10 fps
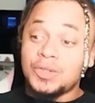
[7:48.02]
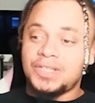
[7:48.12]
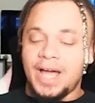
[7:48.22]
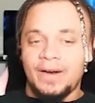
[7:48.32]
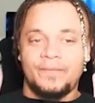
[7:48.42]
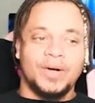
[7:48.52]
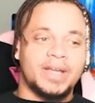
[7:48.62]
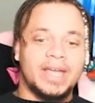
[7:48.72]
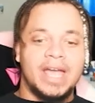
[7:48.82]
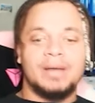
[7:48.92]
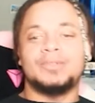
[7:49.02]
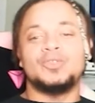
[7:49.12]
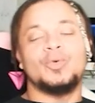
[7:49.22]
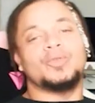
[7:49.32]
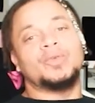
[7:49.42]
shot a fucking
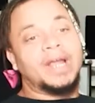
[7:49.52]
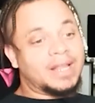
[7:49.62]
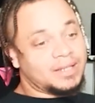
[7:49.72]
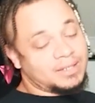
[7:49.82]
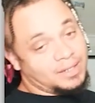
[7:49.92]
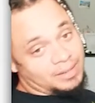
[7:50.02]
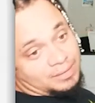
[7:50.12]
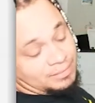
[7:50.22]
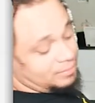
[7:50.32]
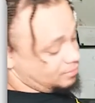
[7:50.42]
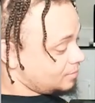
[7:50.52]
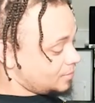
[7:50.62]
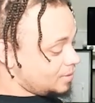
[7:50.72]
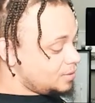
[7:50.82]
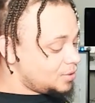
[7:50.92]
M203 at this nigga.
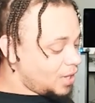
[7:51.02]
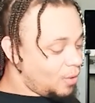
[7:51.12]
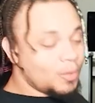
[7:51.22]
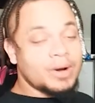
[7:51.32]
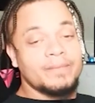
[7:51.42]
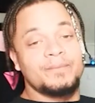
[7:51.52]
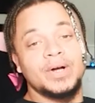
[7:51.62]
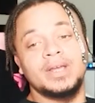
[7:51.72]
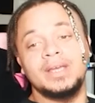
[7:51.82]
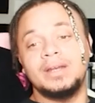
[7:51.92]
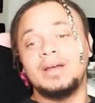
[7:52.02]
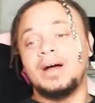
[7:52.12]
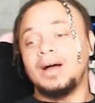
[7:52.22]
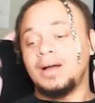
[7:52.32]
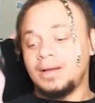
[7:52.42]
He shot one of them fucking
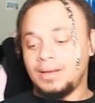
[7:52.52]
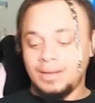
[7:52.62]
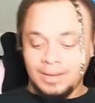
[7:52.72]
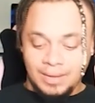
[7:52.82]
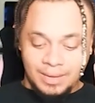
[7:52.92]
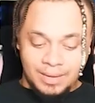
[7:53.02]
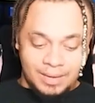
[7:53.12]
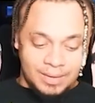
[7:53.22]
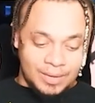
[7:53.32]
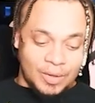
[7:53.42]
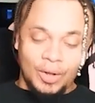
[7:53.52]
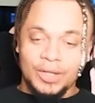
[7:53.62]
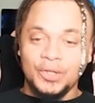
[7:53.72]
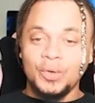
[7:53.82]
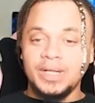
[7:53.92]
Call
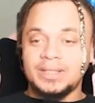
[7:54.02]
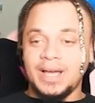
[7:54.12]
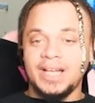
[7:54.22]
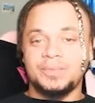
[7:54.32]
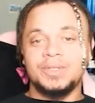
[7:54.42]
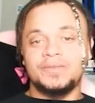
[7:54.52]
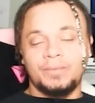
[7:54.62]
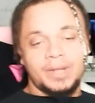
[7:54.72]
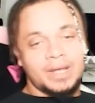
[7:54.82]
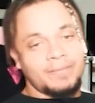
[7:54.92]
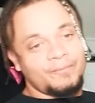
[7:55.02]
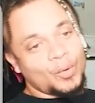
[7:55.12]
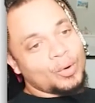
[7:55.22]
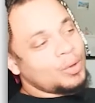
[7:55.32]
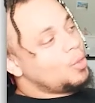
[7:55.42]
of Duty attachments from the
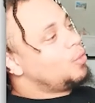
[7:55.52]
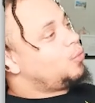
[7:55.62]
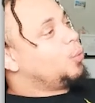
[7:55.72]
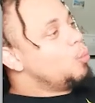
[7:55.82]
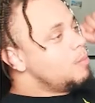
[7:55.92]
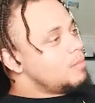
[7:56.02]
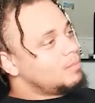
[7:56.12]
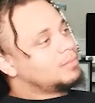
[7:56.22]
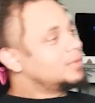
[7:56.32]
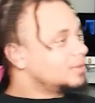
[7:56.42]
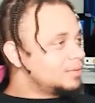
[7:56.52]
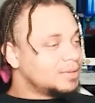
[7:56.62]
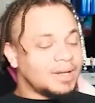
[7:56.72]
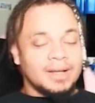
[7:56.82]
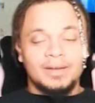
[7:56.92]
M4.
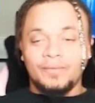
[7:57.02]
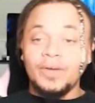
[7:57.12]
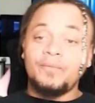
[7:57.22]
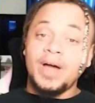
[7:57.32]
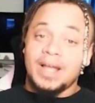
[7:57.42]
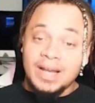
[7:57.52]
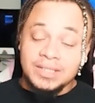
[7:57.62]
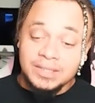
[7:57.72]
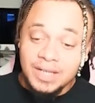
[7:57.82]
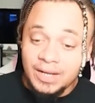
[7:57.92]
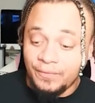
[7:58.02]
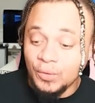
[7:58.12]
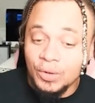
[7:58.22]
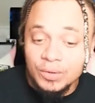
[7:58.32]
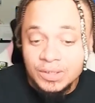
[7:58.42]
Fun fact, I actually shot a
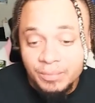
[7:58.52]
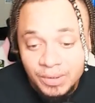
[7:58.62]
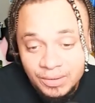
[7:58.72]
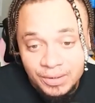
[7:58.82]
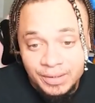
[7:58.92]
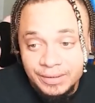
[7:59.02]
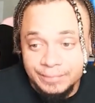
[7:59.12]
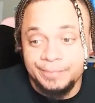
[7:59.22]
few of those in the military.